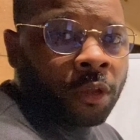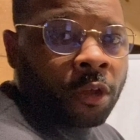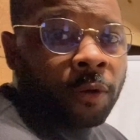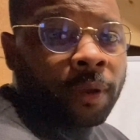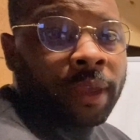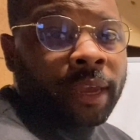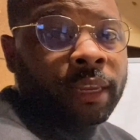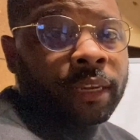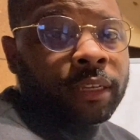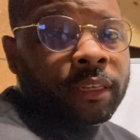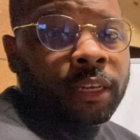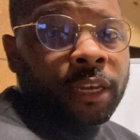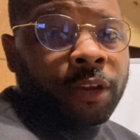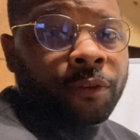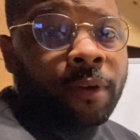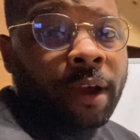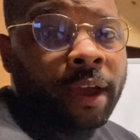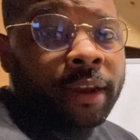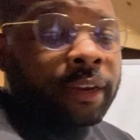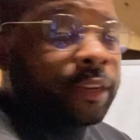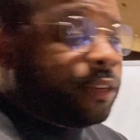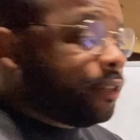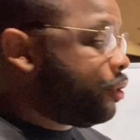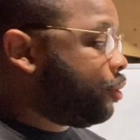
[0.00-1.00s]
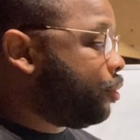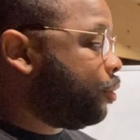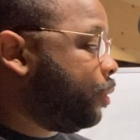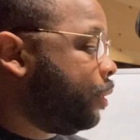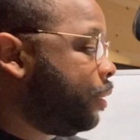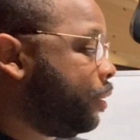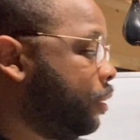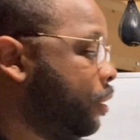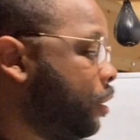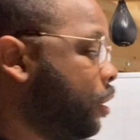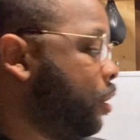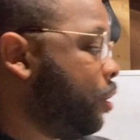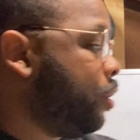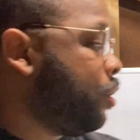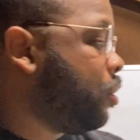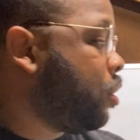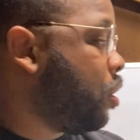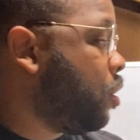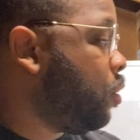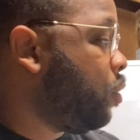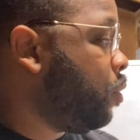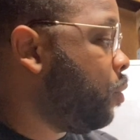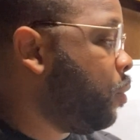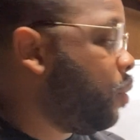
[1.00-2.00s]
Okay, let's get right into it.
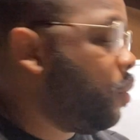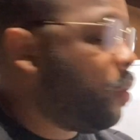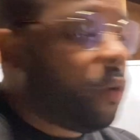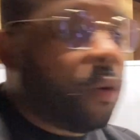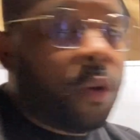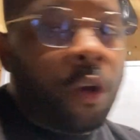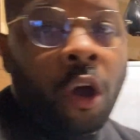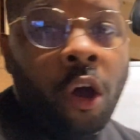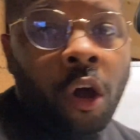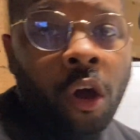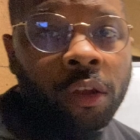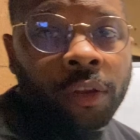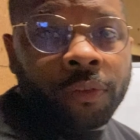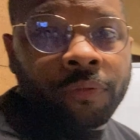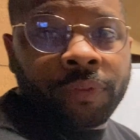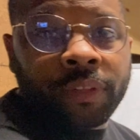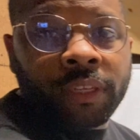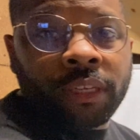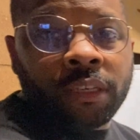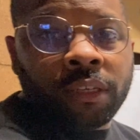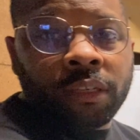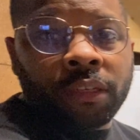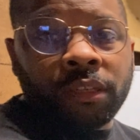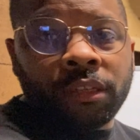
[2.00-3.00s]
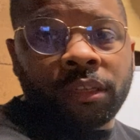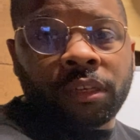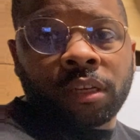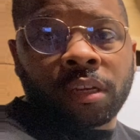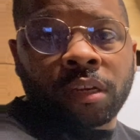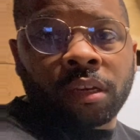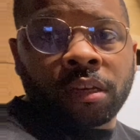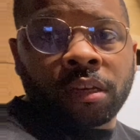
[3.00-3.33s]
So all of these